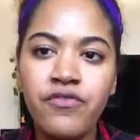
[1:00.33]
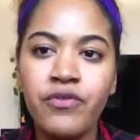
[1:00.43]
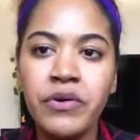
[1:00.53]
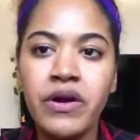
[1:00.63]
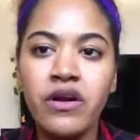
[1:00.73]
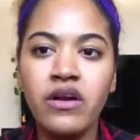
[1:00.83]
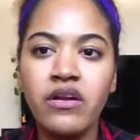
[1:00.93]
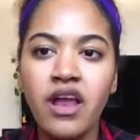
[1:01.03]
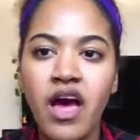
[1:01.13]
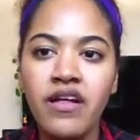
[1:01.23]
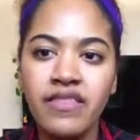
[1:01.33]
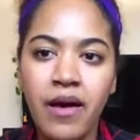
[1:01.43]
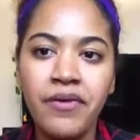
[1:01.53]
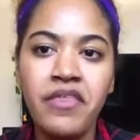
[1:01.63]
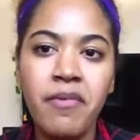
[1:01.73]
for not
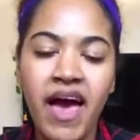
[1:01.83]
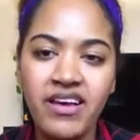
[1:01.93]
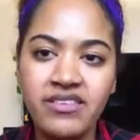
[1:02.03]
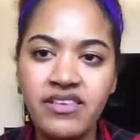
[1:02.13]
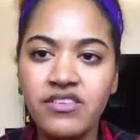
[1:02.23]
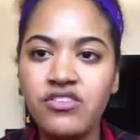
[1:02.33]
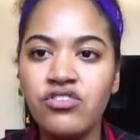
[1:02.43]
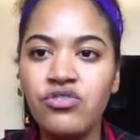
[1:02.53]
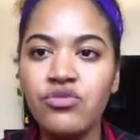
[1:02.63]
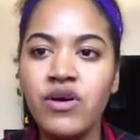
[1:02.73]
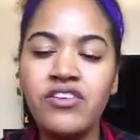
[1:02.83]
allowing them access to